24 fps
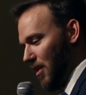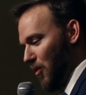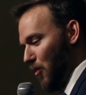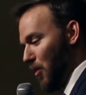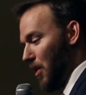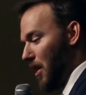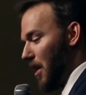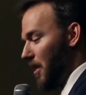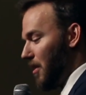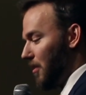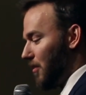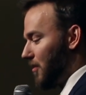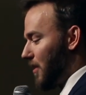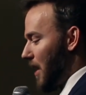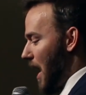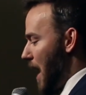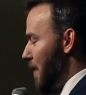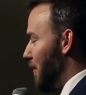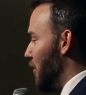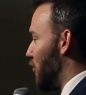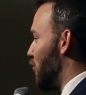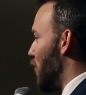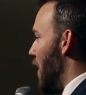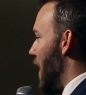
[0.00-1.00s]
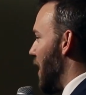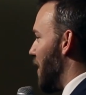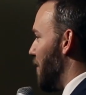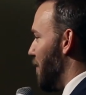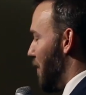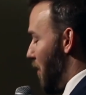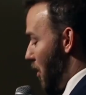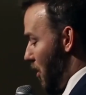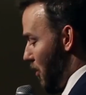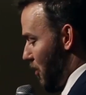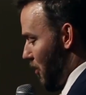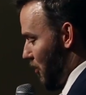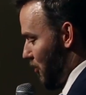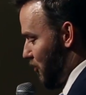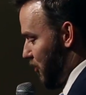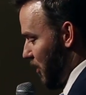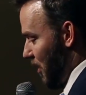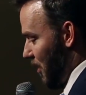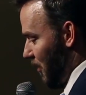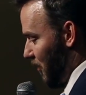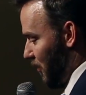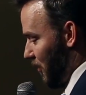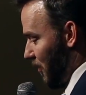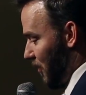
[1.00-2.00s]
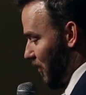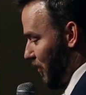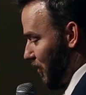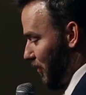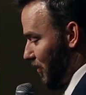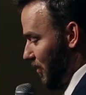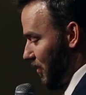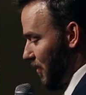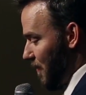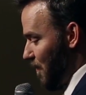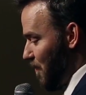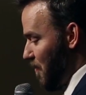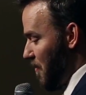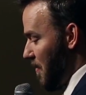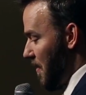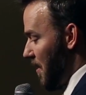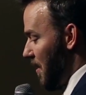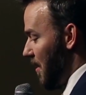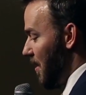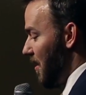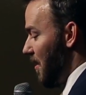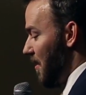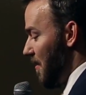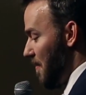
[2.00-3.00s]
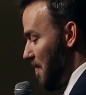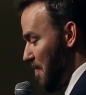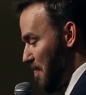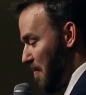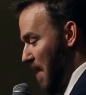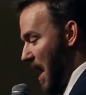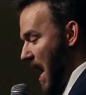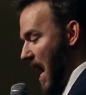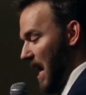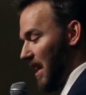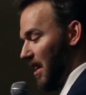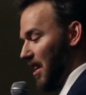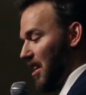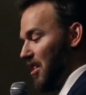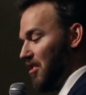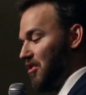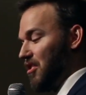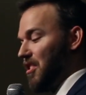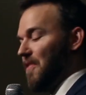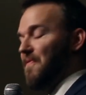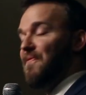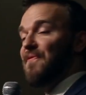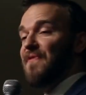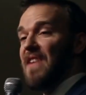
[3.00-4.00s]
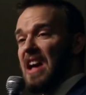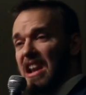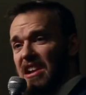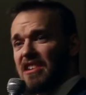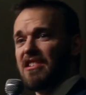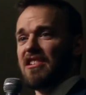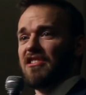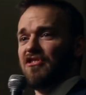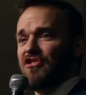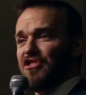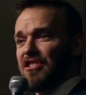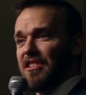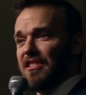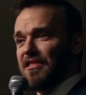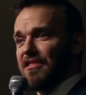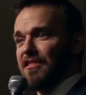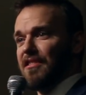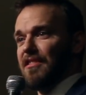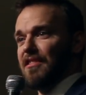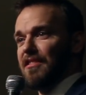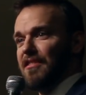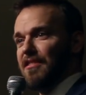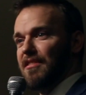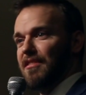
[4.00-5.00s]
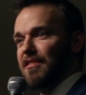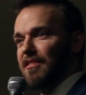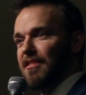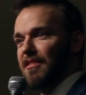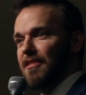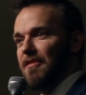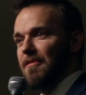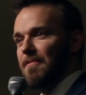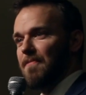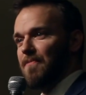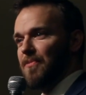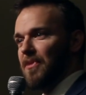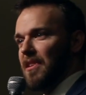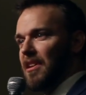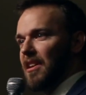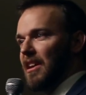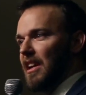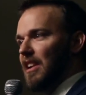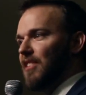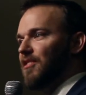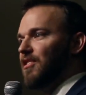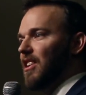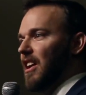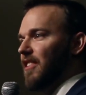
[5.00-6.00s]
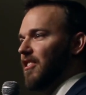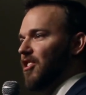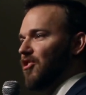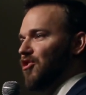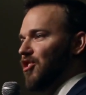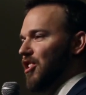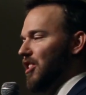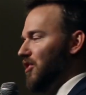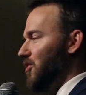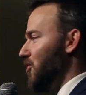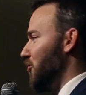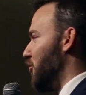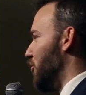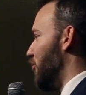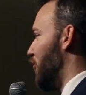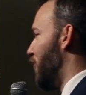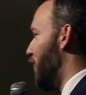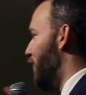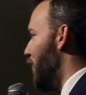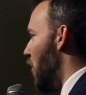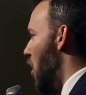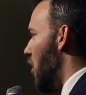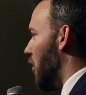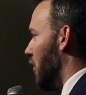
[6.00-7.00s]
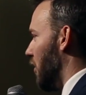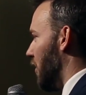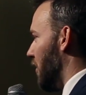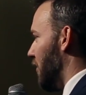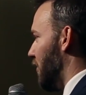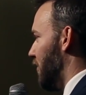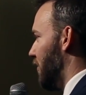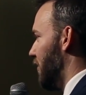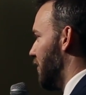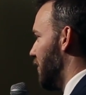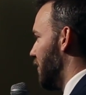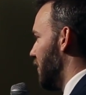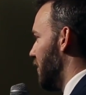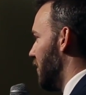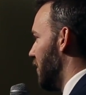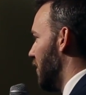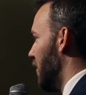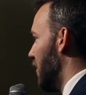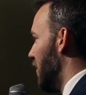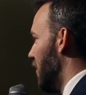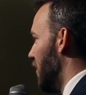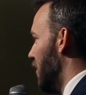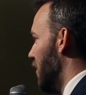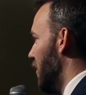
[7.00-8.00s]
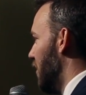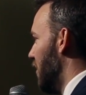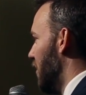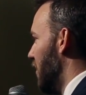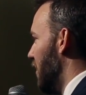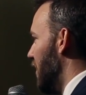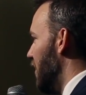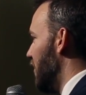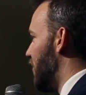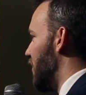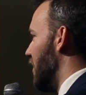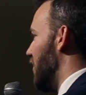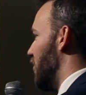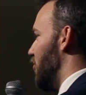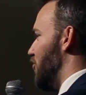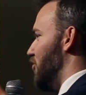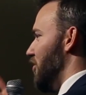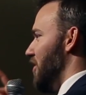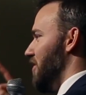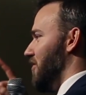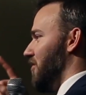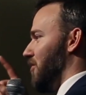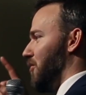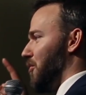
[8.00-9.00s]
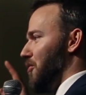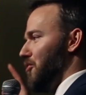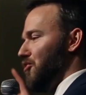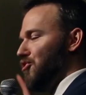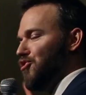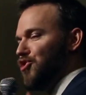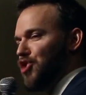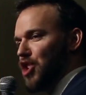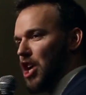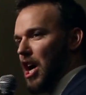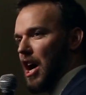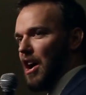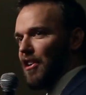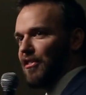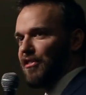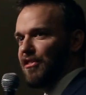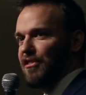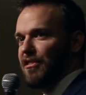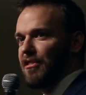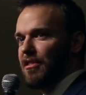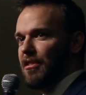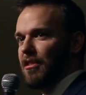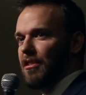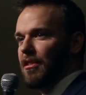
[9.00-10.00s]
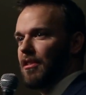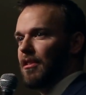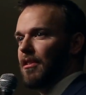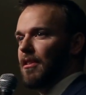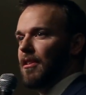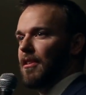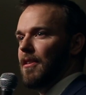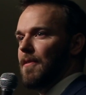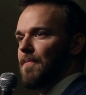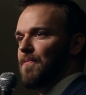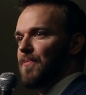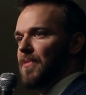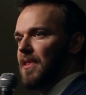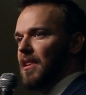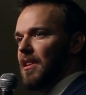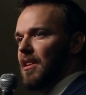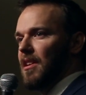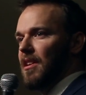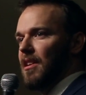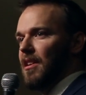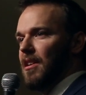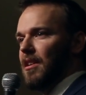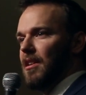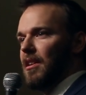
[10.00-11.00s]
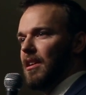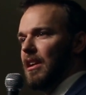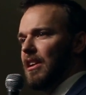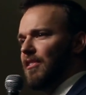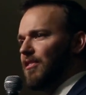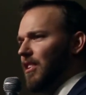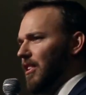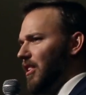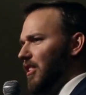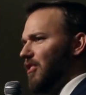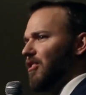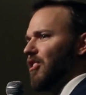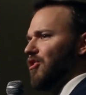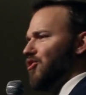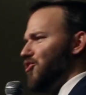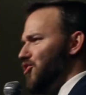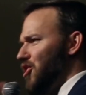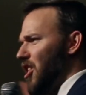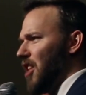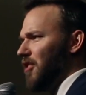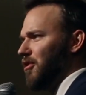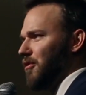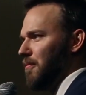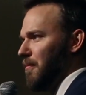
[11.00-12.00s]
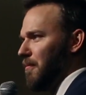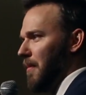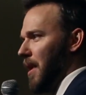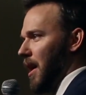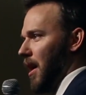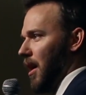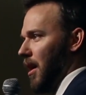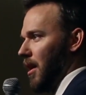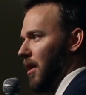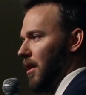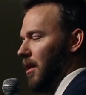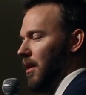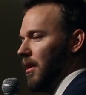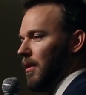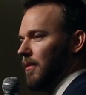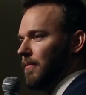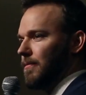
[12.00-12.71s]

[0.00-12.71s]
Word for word: When others came to try to murder Jesus, Pilate defended Jesus. He said that Jesus is faultless. He said that Jesus is just. He said he's a just man.